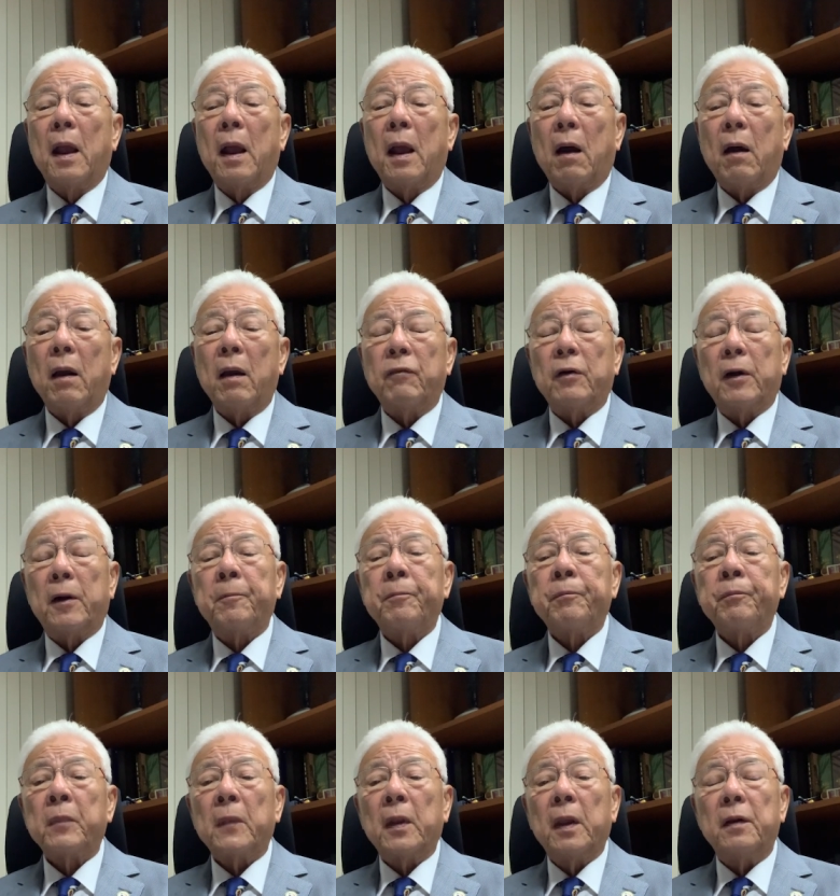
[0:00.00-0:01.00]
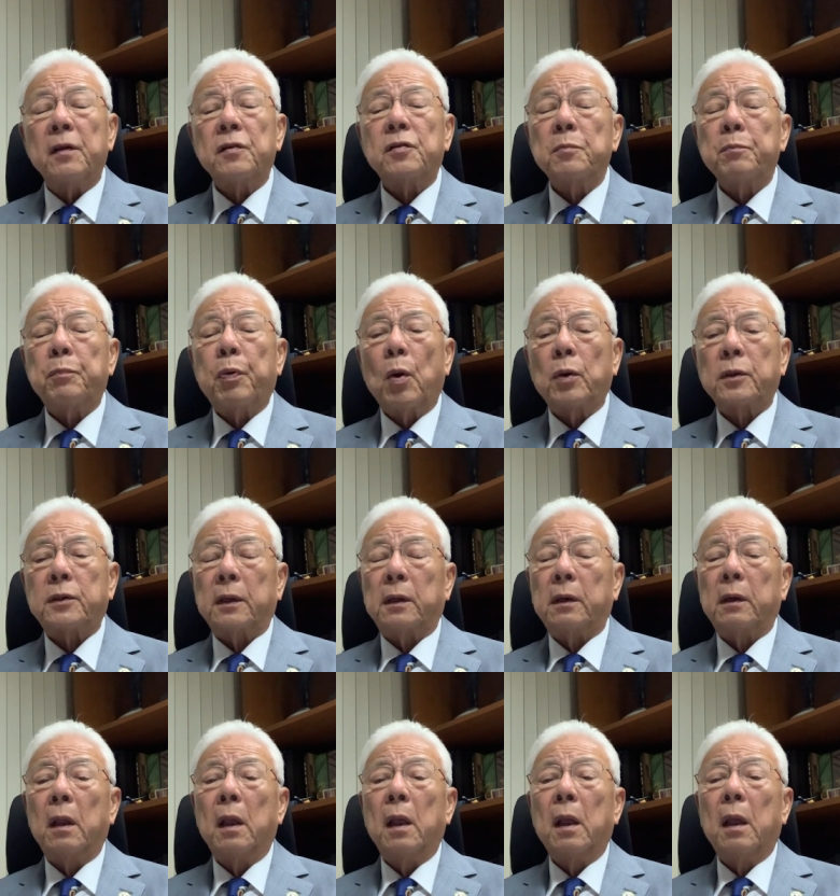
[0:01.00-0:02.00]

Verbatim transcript: However, it is important